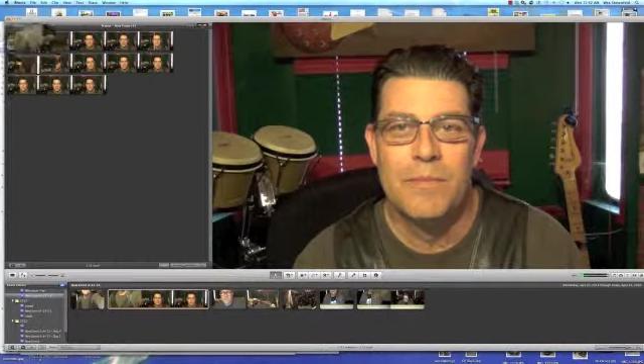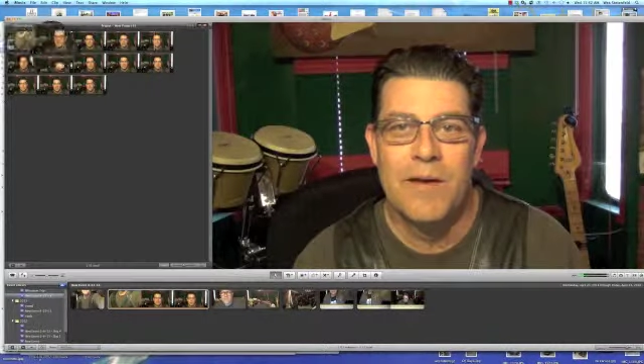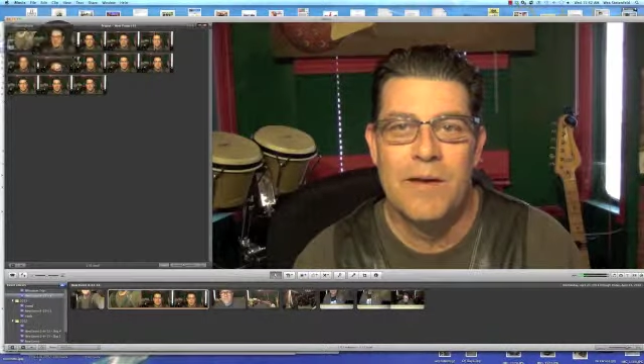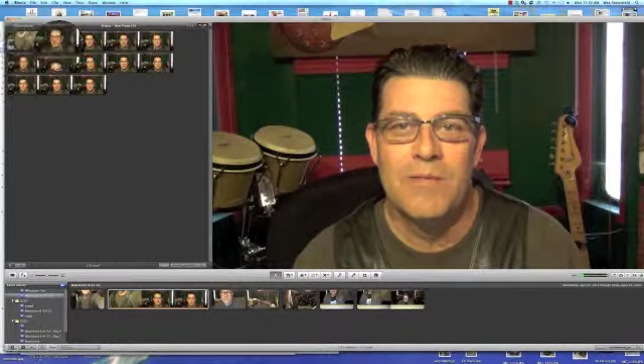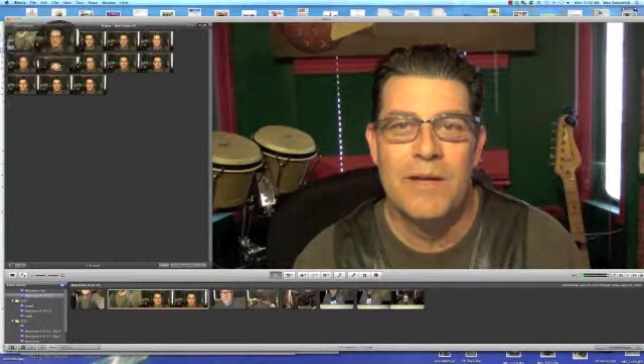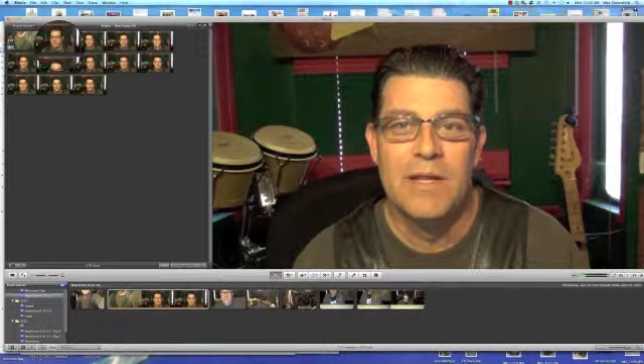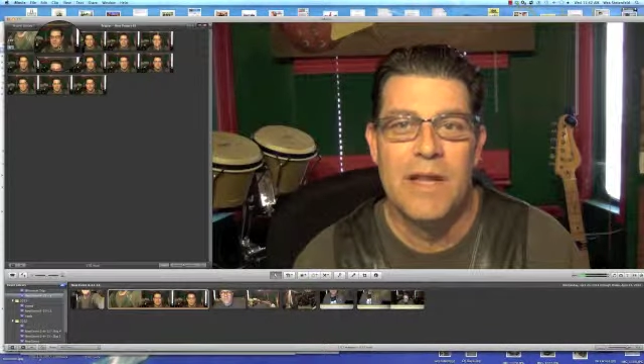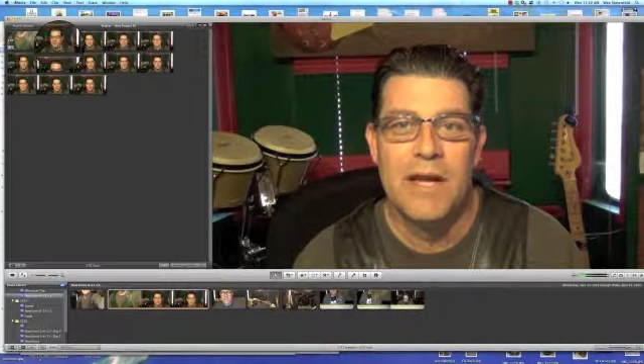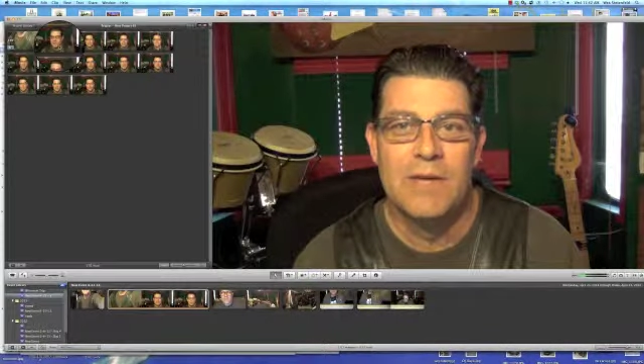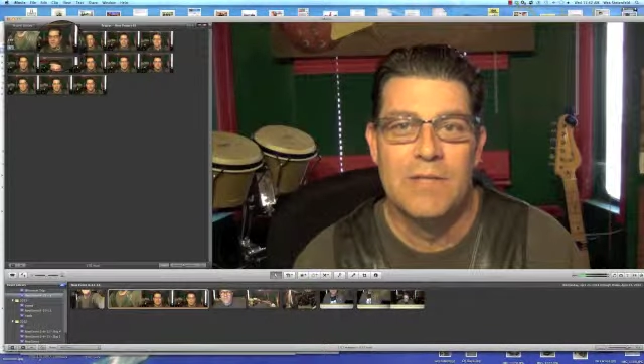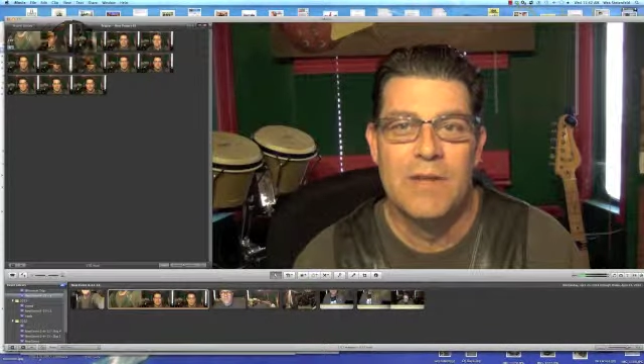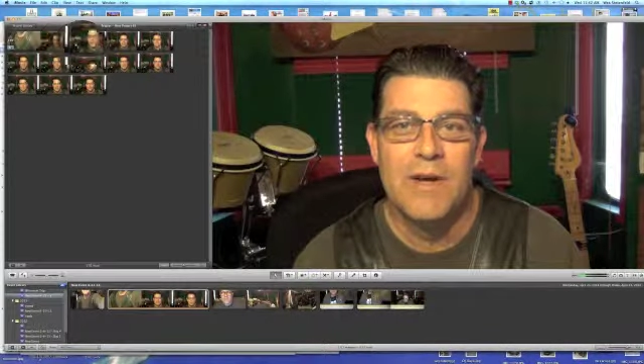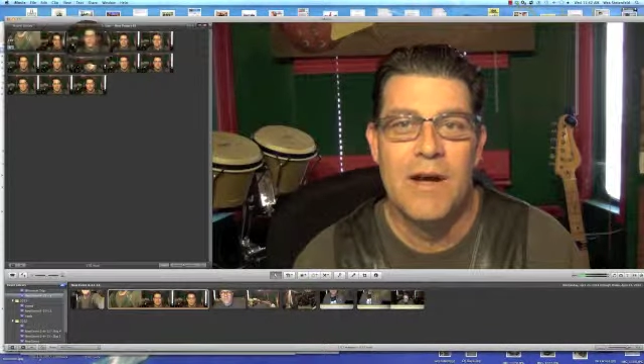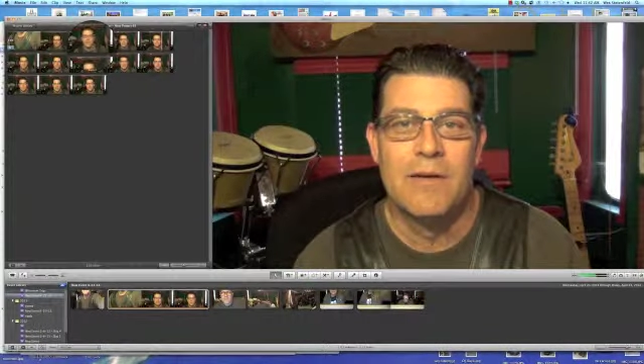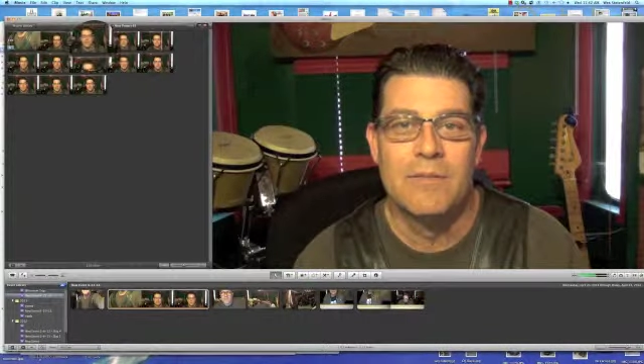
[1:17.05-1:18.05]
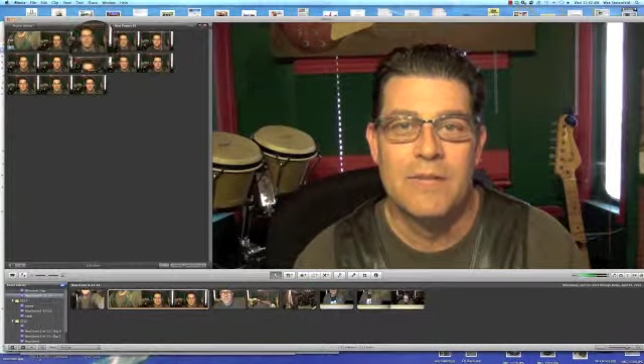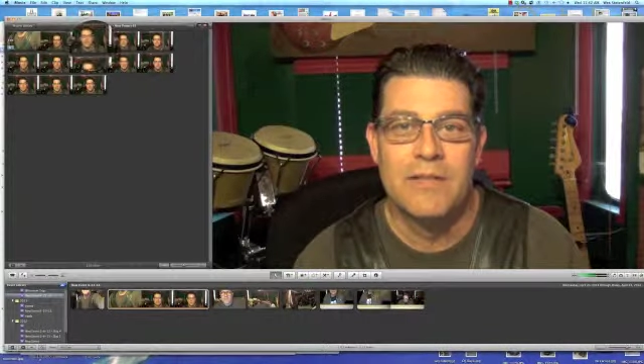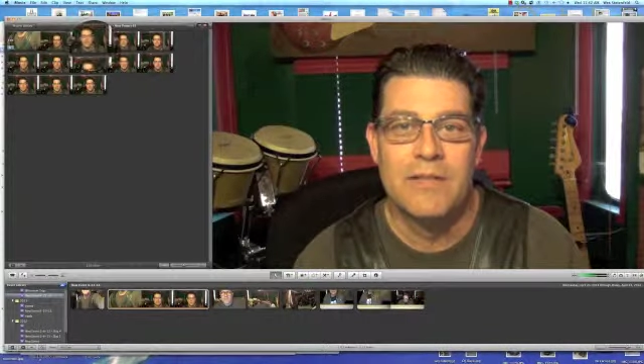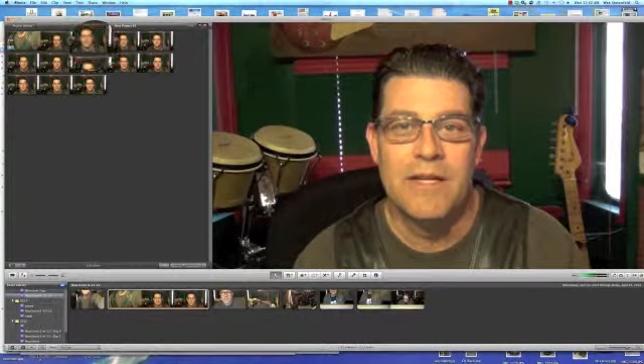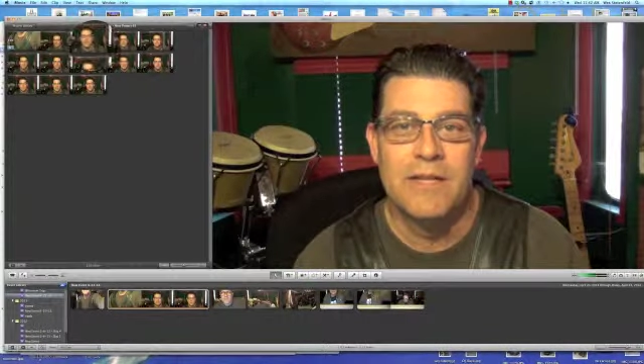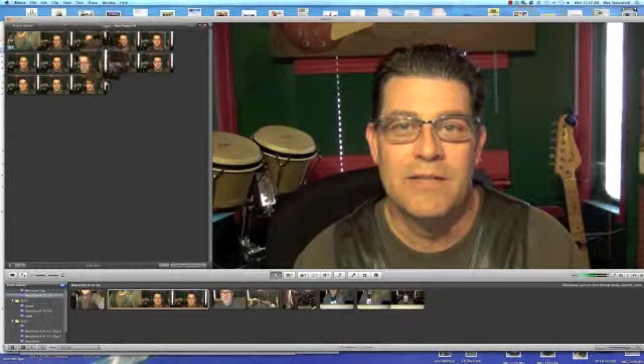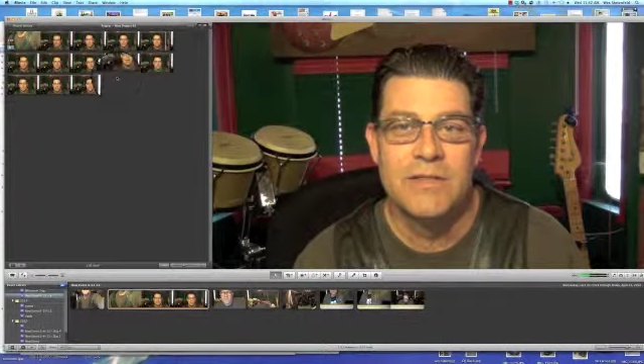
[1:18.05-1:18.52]
heavy life
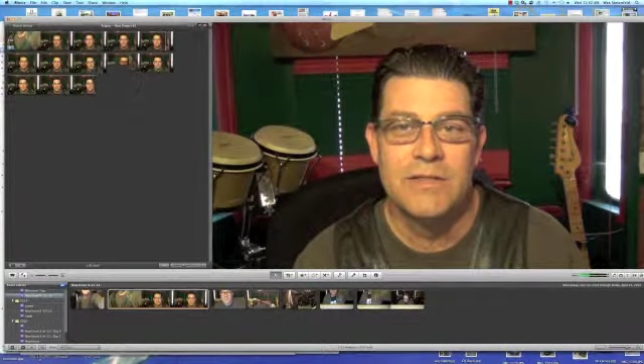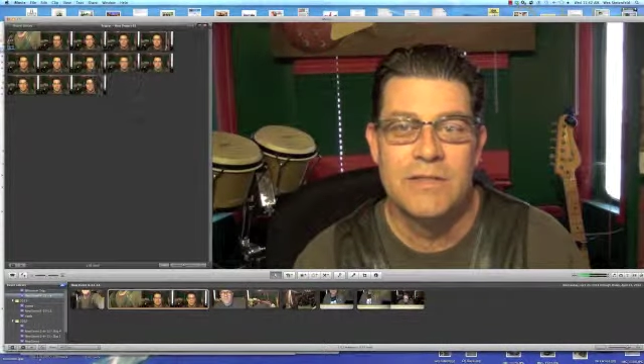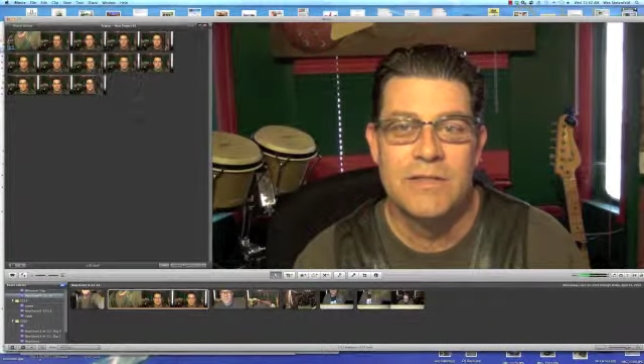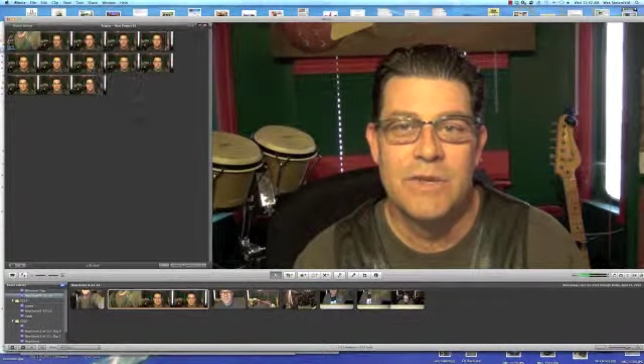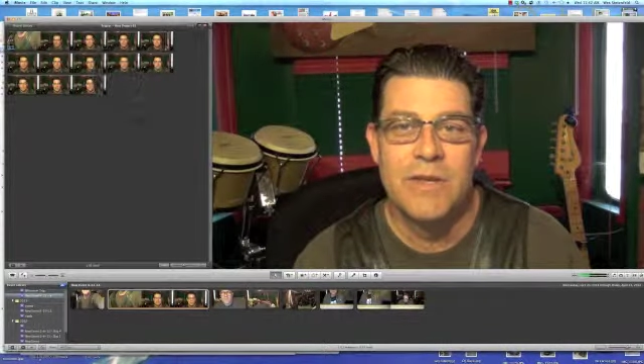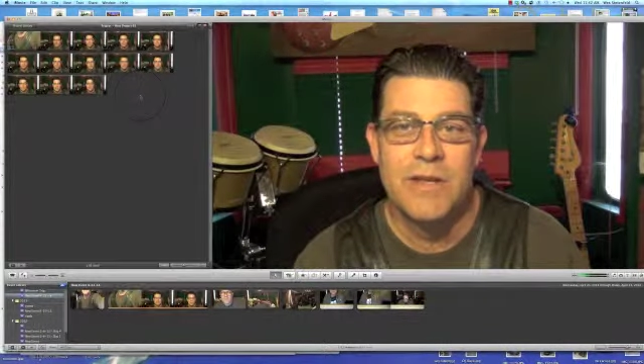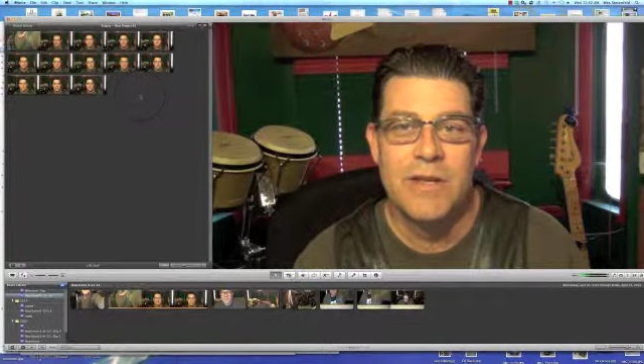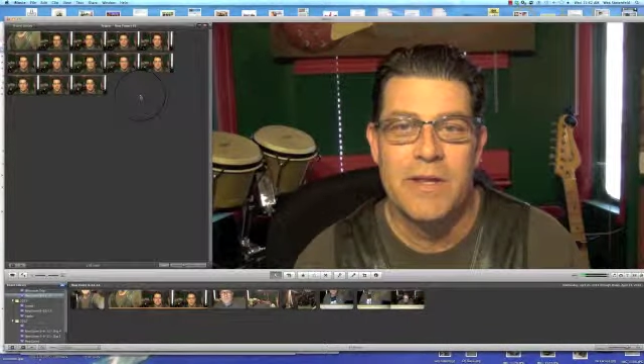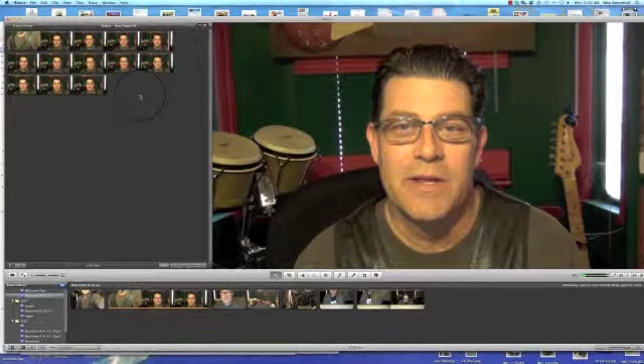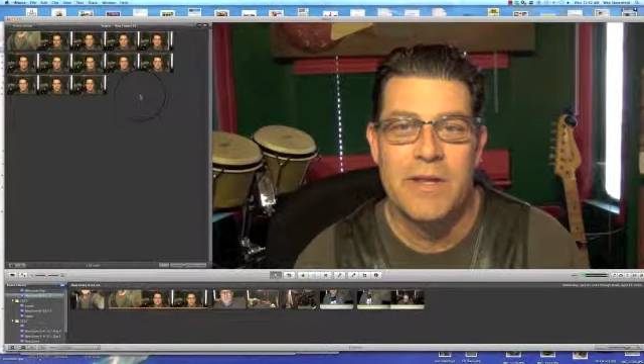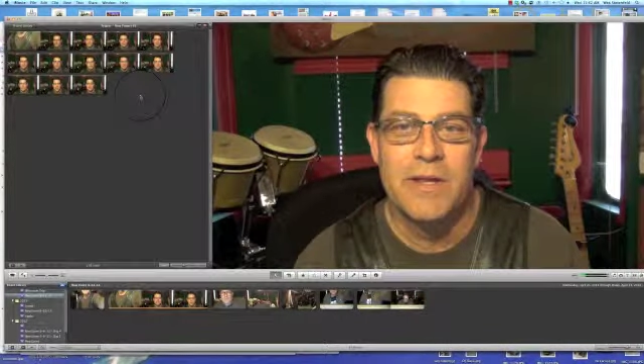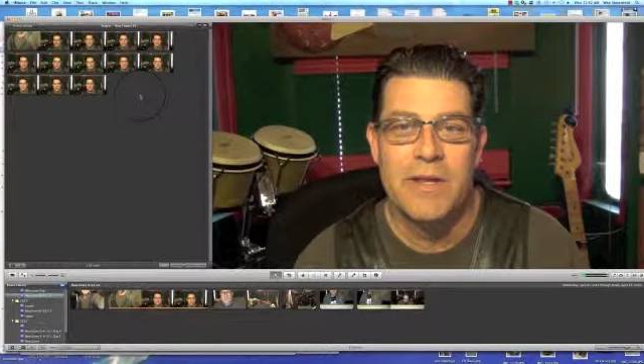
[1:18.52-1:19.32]
conversations with him.